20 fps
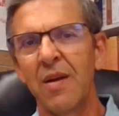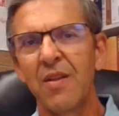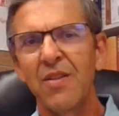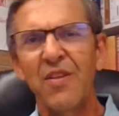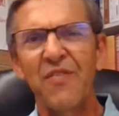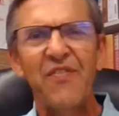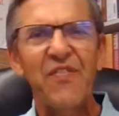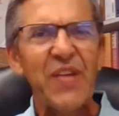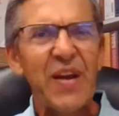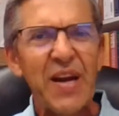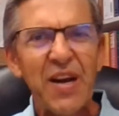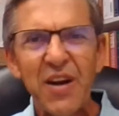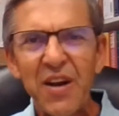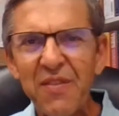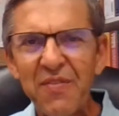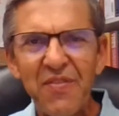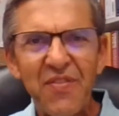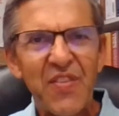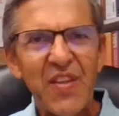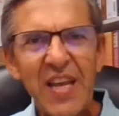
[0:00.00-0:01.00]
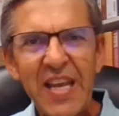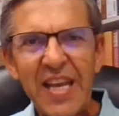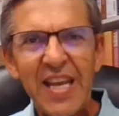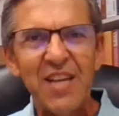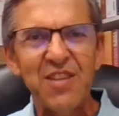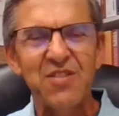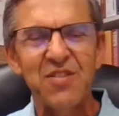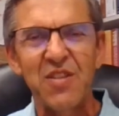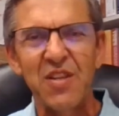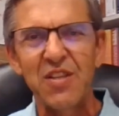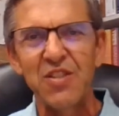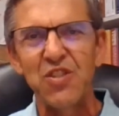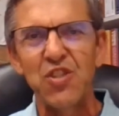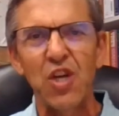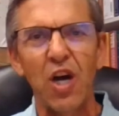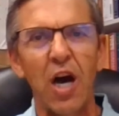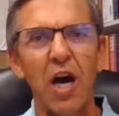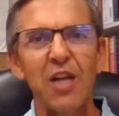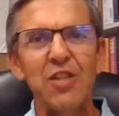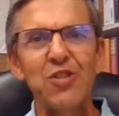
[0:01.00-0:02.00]
the figurative things that
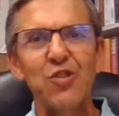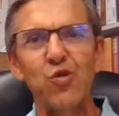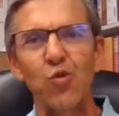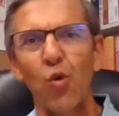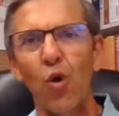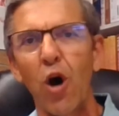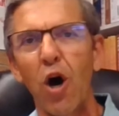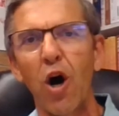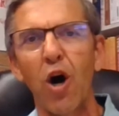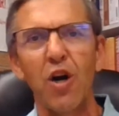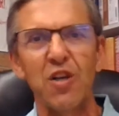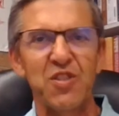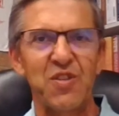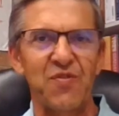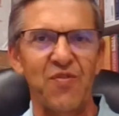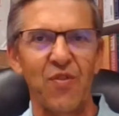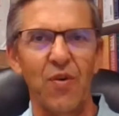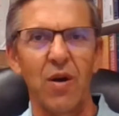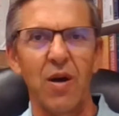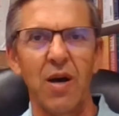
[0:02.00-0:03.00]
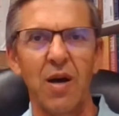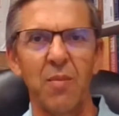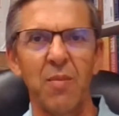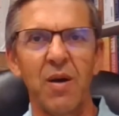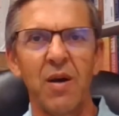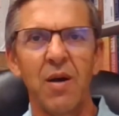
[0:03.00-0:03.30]
John draws from